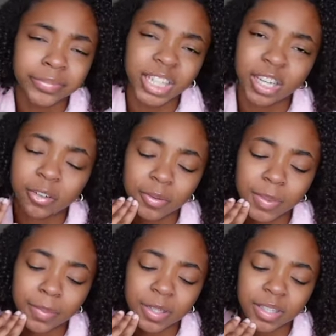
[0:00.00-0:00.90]
I don't
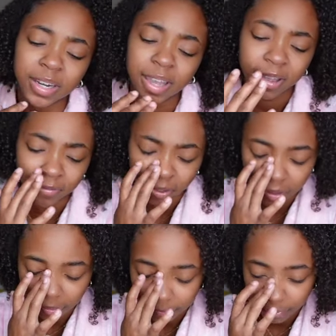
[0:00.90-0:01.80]
remember. Then I have
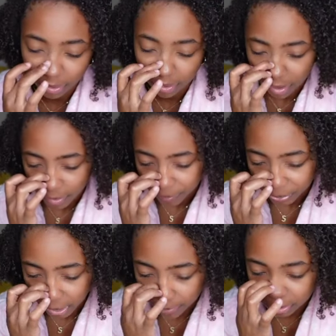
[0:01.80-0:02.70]
um,
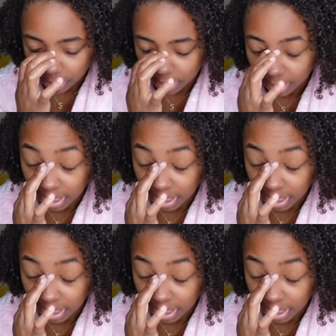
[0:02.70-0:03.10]
Amazon